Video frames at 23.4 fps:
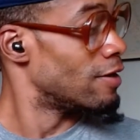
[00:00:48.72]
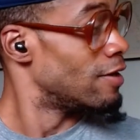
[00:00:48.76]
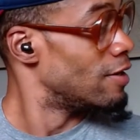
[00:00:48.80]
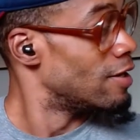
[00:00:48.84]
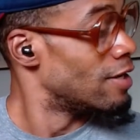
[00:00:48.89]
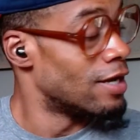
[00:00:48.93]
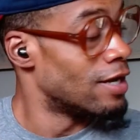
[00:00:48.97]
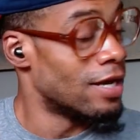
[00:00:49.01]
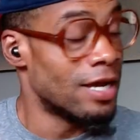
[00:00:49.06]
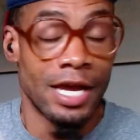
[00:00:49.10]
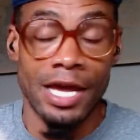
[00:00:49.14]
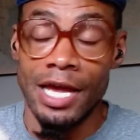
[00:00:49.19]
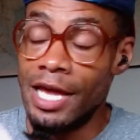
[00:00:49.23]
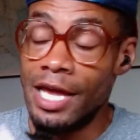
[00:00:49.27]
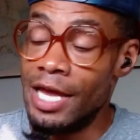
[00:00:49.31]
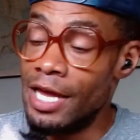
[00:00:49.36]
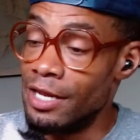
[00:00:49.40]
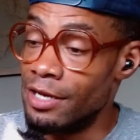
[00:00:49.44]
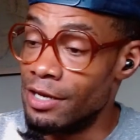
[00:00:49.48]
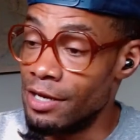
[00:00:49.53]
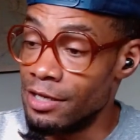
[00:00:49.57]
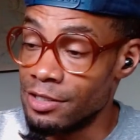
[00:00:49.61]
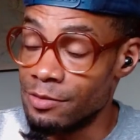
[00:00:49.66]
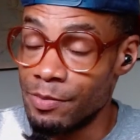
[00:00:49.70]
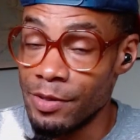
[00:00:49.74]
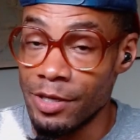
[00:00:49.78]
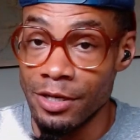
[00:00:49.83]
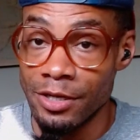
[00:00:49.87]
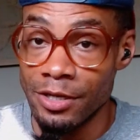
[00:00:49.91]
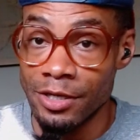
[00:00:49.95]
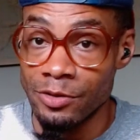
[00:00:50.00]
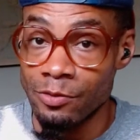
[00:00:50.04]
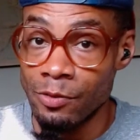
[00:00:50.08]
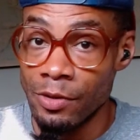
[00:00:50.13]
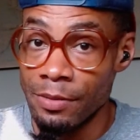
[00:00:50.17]
and uh, Spirit is with
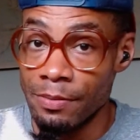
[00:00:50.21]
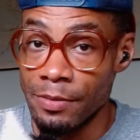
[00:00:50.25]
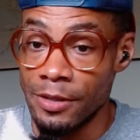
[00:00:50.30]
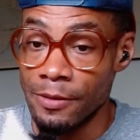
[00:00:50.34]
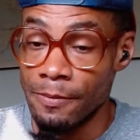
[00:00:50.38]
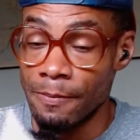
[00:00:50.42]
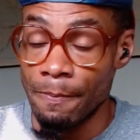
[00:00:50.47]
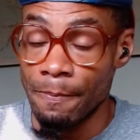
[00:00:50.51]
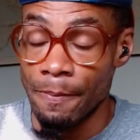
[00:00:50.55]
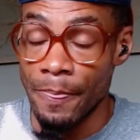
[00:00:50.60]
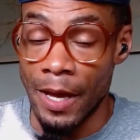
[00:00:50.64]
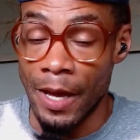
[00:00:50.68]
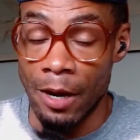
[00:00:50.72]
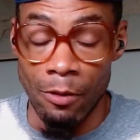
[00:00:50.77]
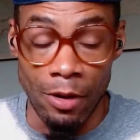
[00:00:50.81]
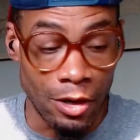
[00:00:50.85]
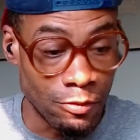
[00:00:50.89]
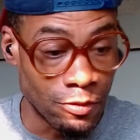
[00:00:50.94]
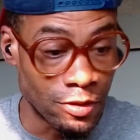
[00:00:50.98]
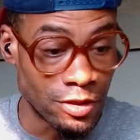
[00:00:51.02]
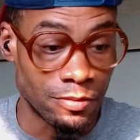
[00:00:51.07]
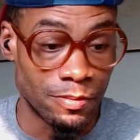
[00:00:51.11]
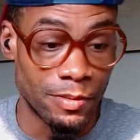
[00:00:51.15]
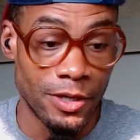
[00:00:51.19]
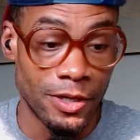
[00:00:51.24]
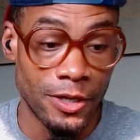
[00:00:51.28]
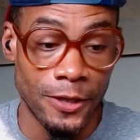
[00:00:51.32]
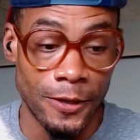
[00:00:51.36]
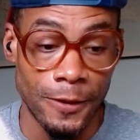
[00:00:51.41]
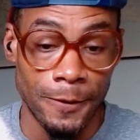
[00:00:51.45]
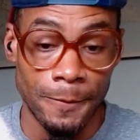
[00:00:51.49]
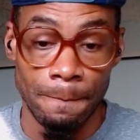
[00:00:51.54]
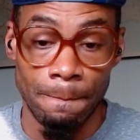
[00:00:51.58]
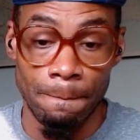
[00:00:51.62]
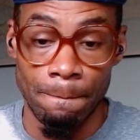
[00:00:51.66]
me. I walk with Spirit.
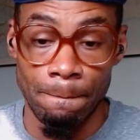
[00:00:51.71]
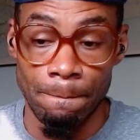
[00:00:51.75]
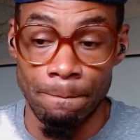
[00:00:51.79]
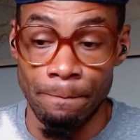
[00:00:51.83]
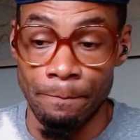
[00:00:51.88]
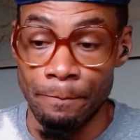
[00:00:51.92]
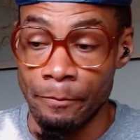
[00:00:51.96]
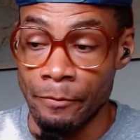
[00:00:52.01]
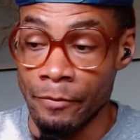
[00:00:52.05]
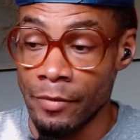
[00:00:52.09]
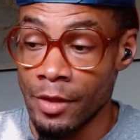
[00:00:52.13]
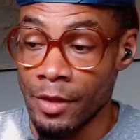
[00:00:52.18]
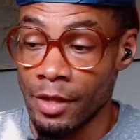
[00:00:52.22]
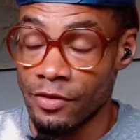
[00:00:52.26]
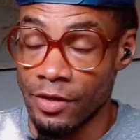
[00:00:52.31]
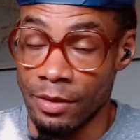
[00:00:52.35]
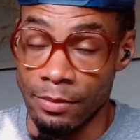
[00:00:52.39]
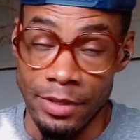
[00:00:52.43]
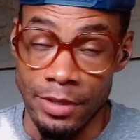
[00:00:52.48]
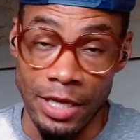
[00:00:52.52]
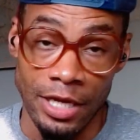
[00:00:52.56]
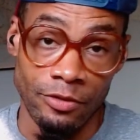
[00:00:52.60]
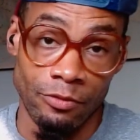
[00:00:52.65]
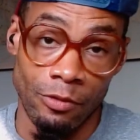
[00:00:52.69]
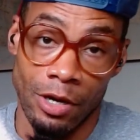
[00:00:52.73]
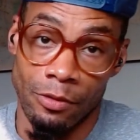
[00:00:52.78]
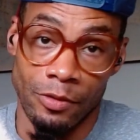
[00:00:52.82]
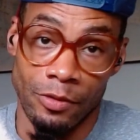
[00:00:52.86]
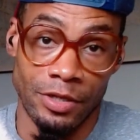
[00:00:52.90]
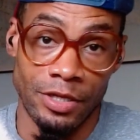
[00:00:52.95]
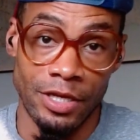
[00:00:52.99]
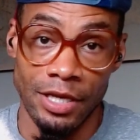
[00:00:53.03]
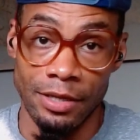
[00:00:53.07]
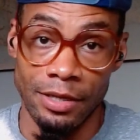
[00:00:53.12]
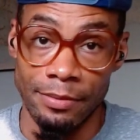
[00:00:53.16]
Sometimes walk with
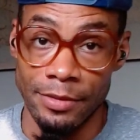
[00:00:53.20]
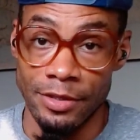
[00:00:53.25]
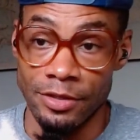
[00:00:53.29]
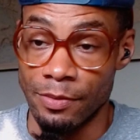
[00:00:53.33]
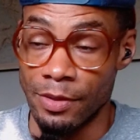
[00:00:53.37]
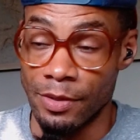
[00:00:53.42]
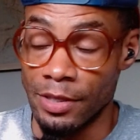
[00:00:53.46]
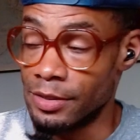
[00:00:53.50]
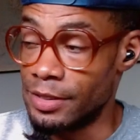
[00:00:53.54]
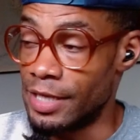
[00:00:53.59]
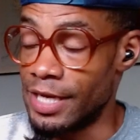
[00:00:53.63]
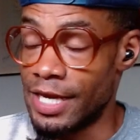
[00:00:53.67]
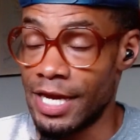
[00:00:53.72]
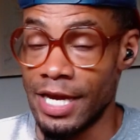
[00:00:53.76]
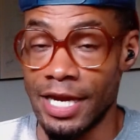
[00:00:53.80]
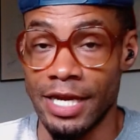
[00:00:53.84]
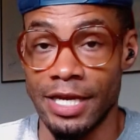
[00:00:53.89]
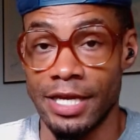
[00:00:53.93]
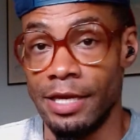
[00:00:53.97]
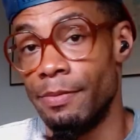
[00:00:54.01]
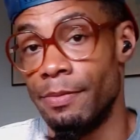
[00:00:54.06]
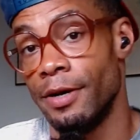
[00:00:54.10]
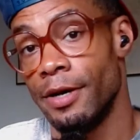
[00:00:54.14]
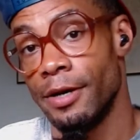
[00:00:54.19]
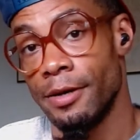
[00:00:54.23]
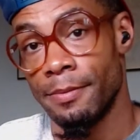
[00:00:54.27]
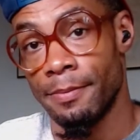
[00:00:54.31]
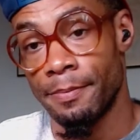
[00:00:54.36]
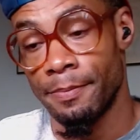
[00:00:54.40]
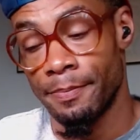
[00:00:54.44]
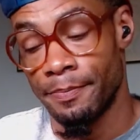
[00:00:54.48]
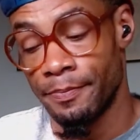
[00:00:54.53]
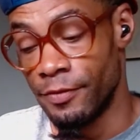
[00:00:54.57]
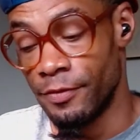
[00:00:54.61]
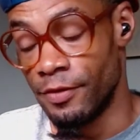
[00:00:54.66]
demons, but they can't keep up. You
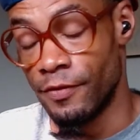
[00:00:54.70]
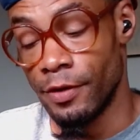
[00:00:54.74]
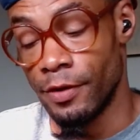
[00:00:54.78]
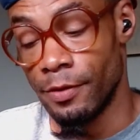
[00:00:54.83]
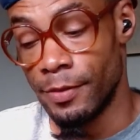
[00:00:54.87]
feel me?